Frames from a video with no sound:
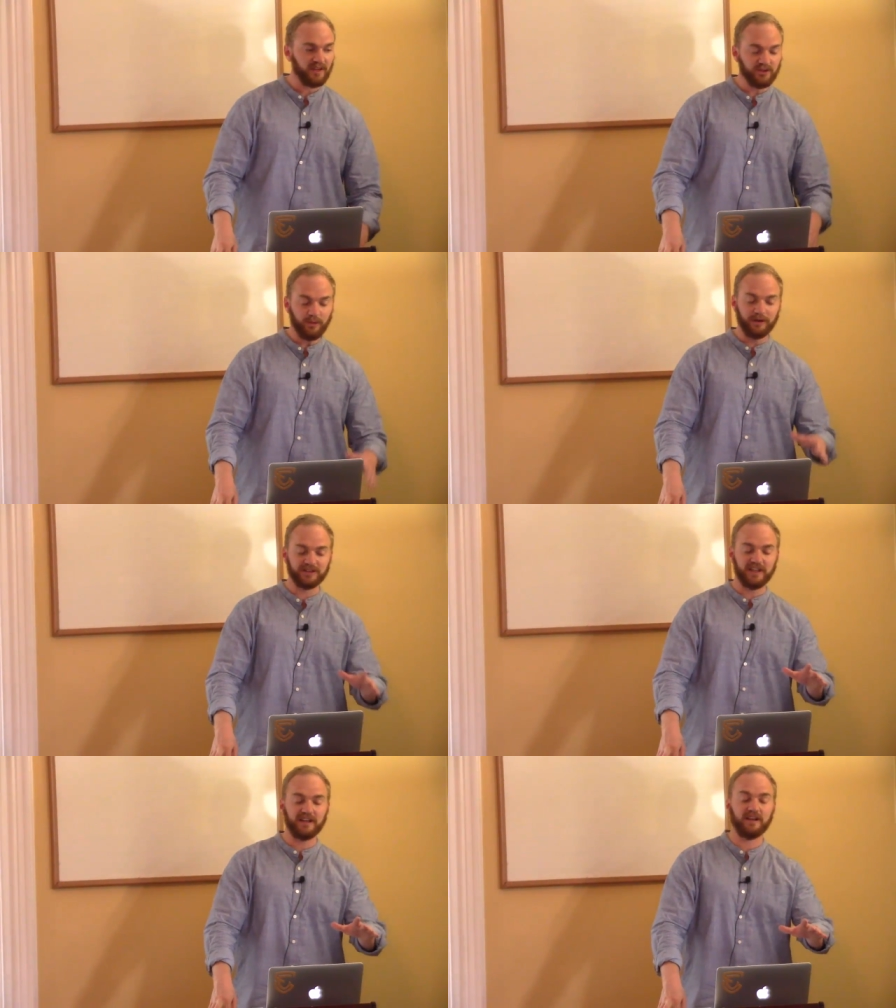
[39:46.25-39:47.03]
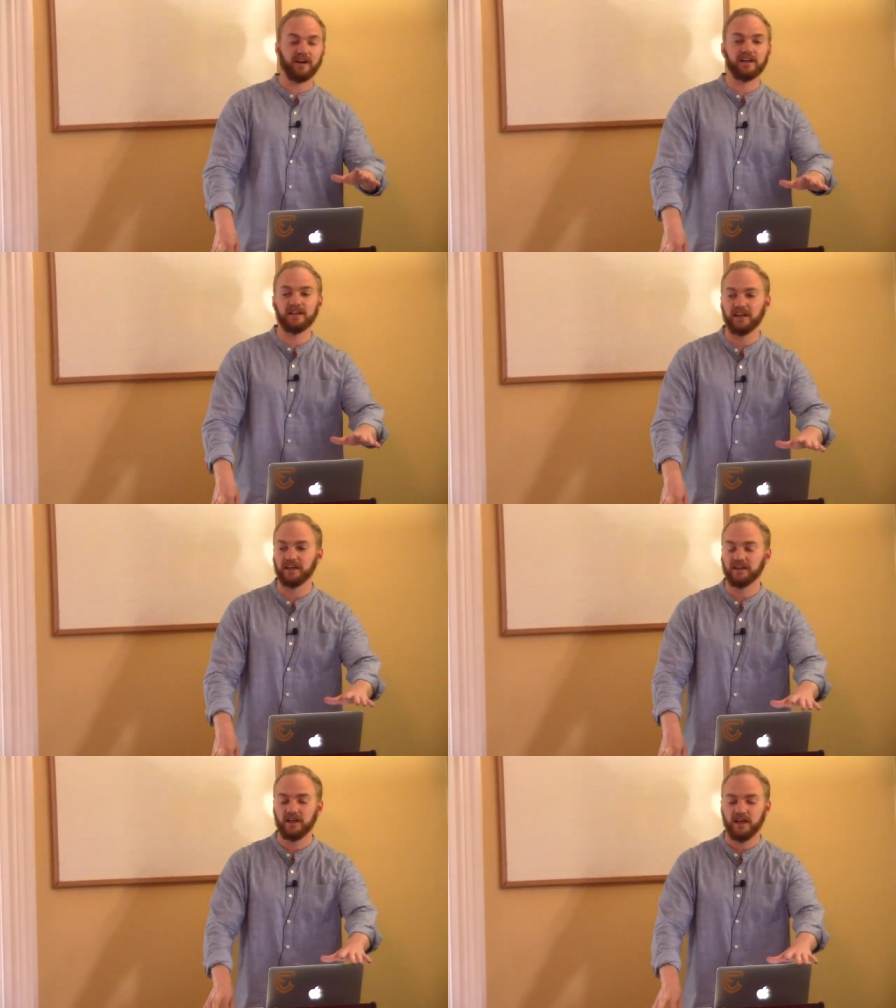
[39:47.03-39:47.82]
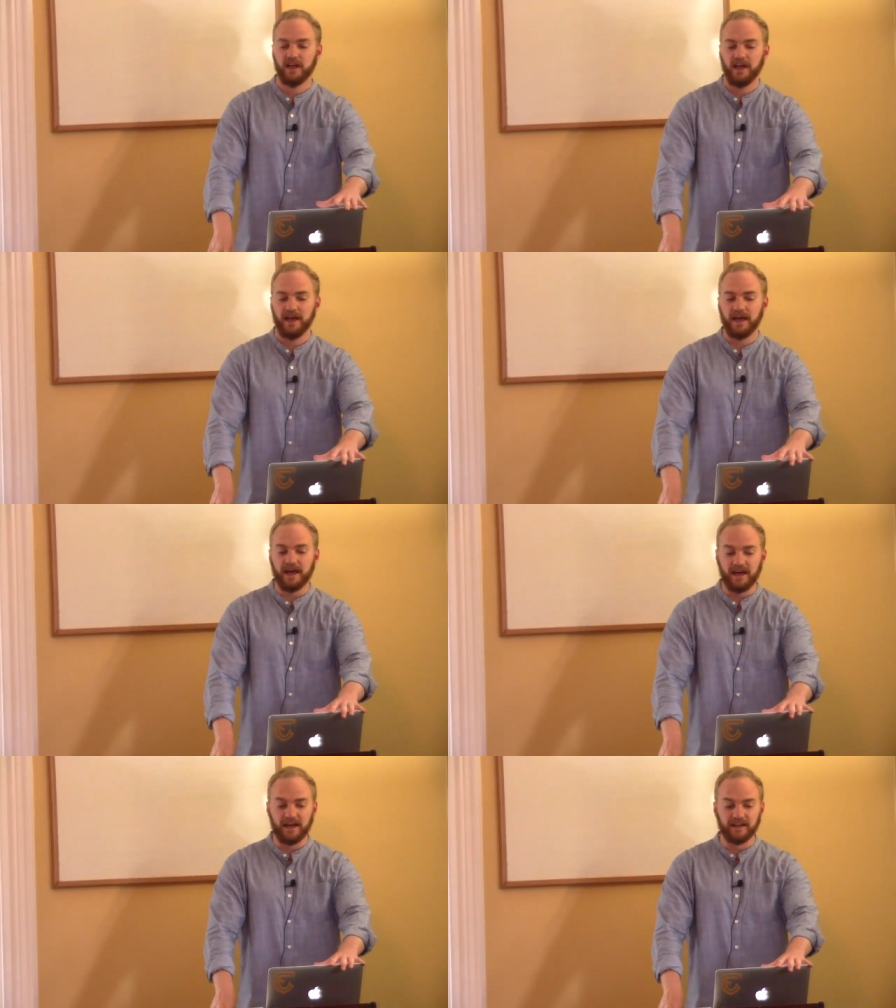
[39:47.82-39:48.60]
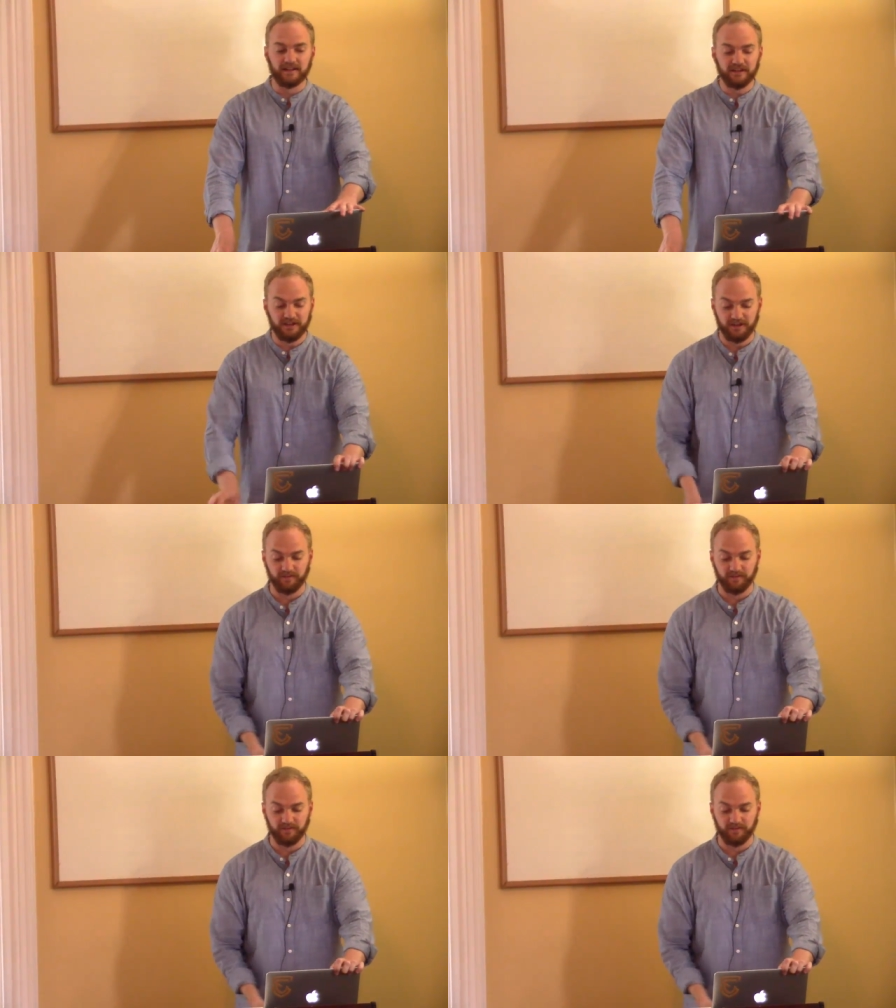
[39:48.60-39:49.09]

So we were sitting there eating, and,